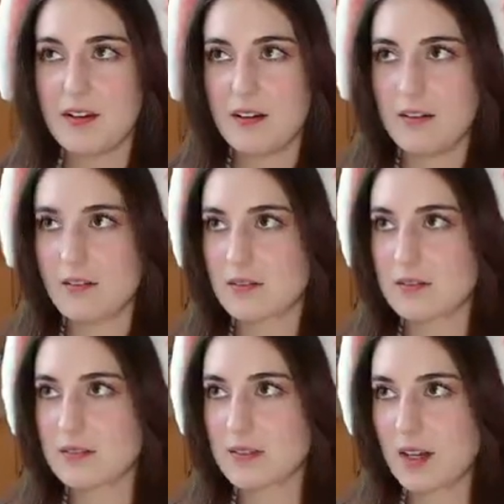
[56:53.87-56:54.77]
Uh,
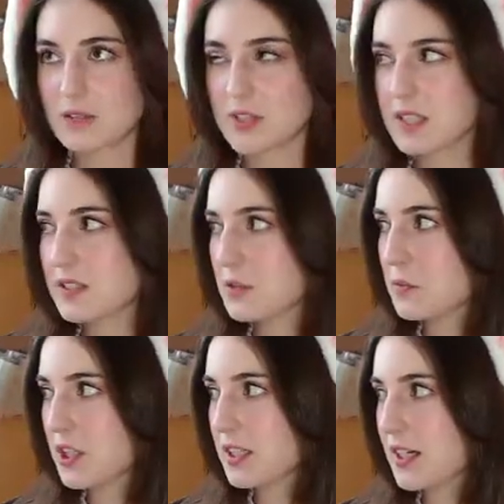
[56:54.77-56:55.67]
I read
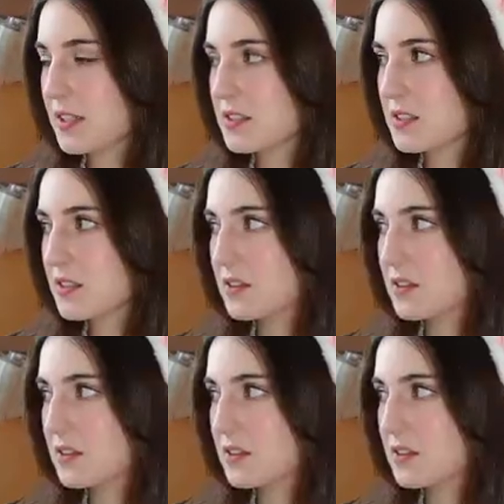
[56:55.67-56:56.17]
somewhere that